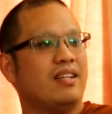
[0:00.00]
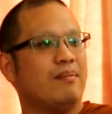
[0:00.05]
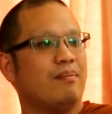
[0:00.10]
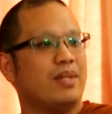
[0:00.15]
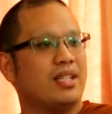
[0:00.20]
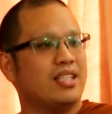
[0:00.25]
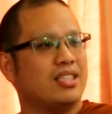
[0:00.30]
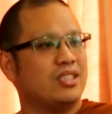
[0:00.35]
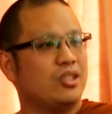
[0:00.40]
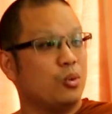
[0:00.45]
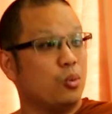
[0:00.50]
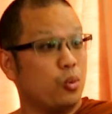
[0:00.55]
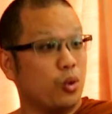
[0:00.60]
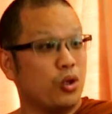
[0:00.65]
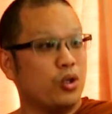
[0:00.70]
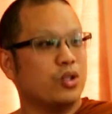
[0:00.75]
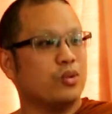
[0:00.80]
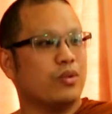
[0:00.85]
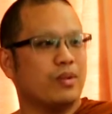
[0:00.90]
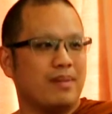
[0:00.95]
Because the
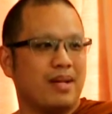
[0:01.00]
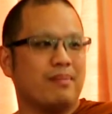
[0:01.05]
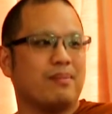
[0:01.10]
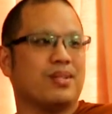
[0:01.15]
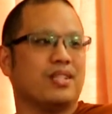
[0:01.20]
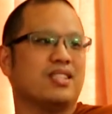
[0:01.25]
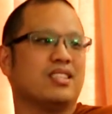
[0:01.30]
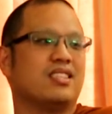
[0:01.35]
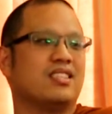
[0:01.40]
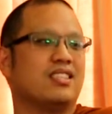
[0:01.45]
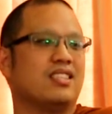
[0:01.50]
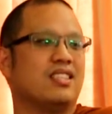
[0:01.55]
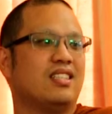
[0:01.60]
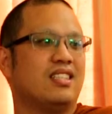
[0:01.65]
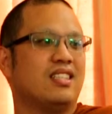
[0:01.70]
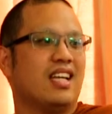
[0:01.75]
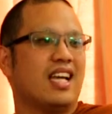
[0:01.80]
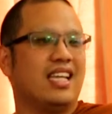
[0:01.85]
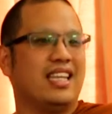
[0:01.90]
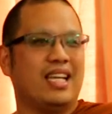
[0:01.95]
world remembers,
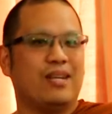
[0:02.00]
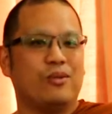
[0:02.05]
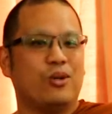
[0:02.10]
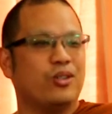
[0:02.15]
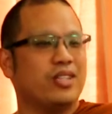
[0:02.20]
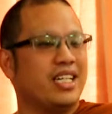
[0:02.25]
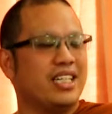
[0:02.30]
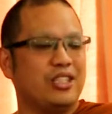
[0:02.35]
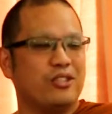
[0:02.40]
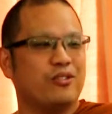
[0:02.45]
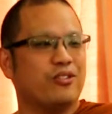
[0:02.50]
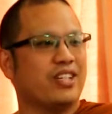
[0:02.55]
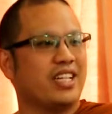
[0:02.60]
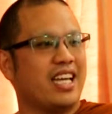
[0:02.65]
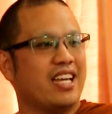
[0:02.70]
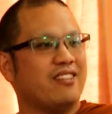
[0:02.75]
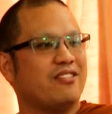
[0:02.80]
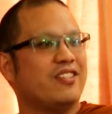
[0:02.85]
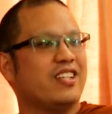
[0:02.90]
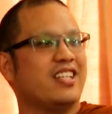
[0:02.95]
and they won't let you
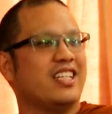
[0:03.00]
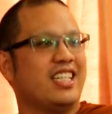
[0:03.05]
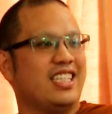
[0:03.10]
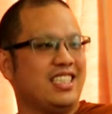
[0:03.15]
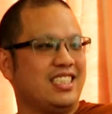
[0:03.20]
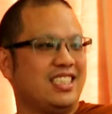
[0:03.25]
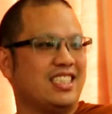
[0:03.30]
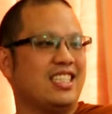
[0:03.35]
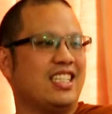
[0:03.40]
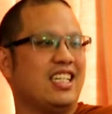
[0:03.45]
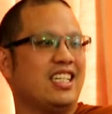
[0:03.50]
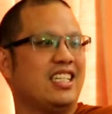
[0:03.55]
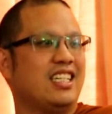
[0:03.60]
forget very easily.